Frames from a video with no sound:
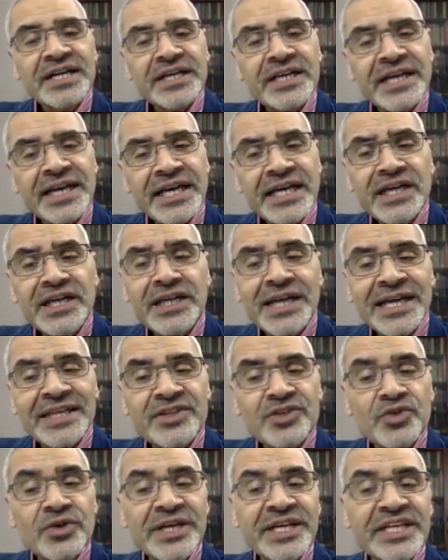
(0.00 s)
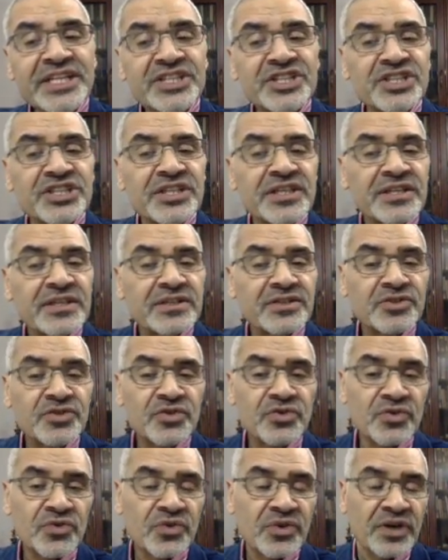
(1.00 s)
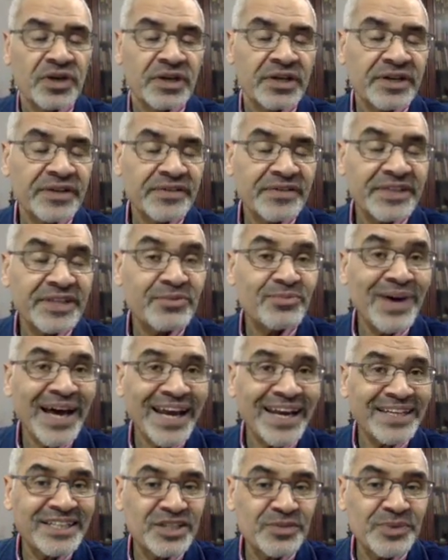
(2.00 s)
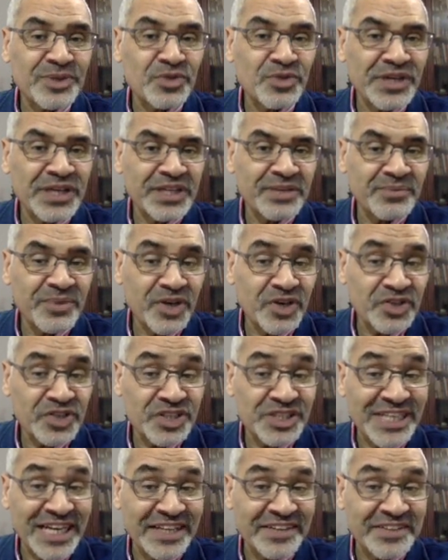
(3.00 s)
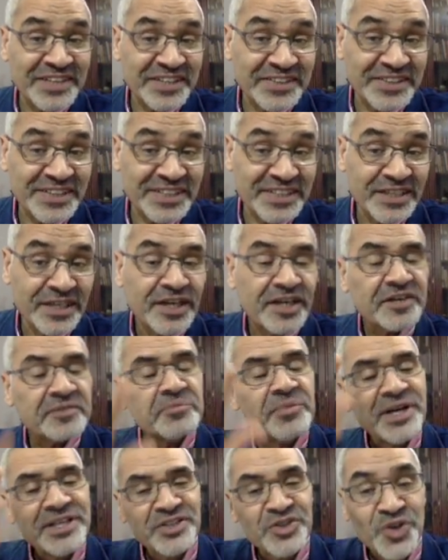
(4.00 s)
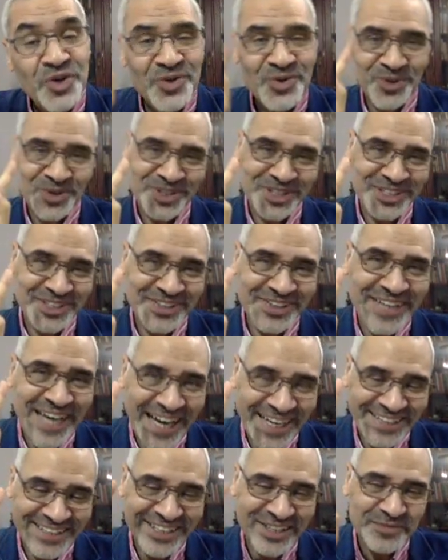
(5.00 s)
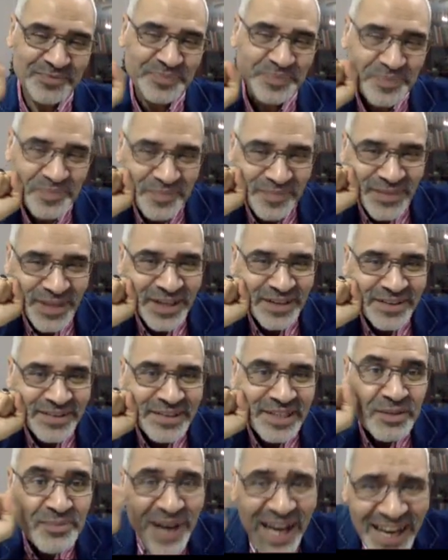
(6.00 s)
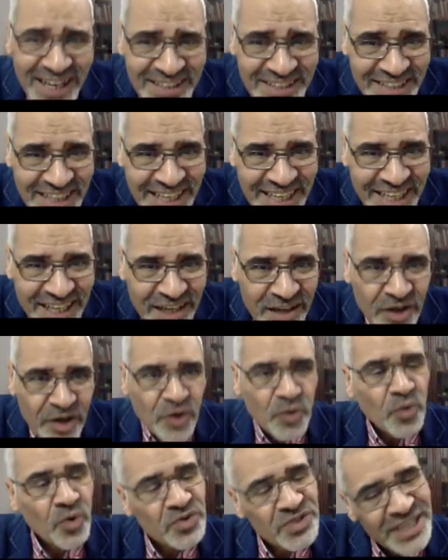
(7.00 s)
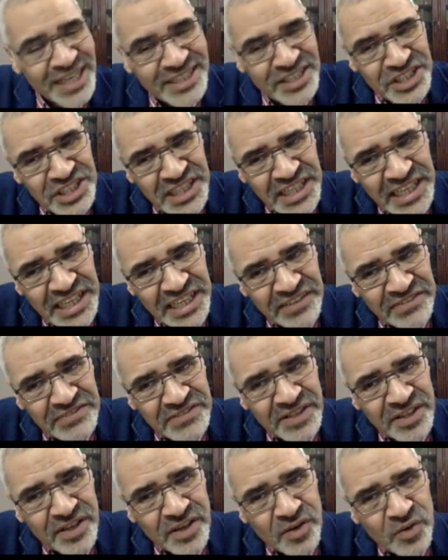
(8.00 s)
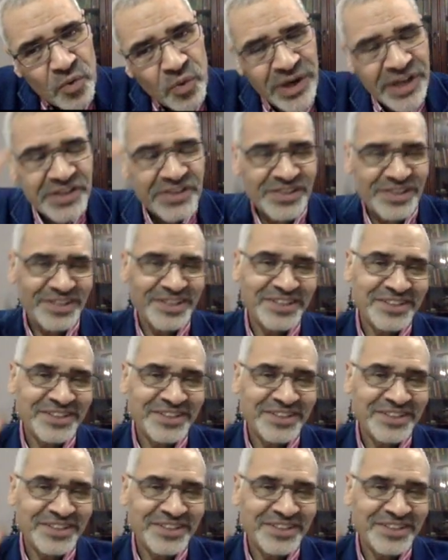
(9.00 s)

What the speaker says: England to reach to the balance between births and deaths. But note that the balance here was achieved with